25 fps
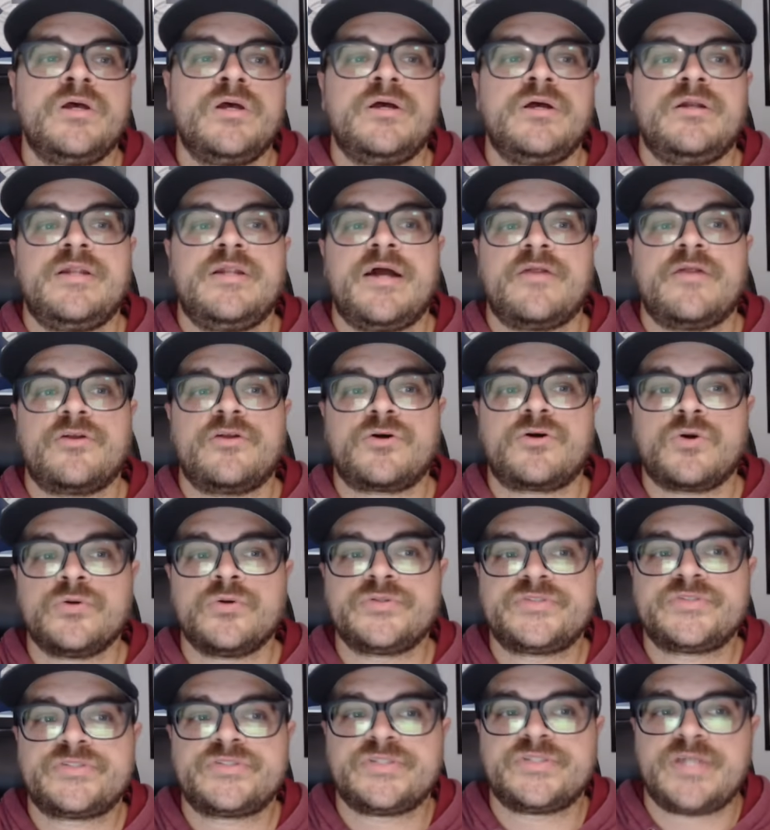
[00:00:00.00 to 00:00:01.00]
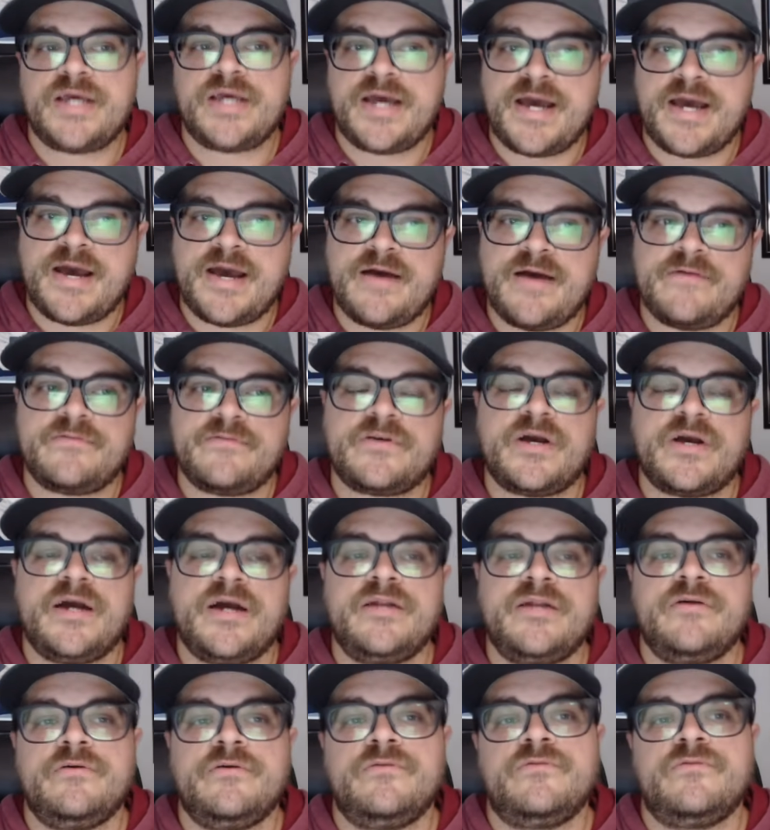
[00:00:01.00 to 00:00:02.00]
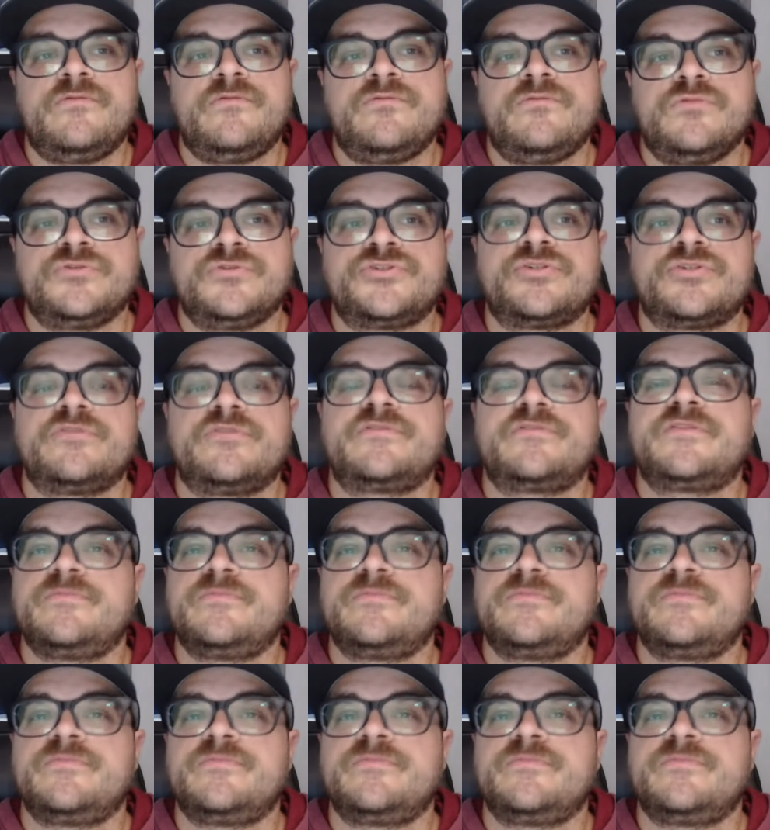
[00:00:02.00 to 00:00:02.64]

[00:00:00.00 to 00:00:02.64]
Now, the Colts have kind of reserved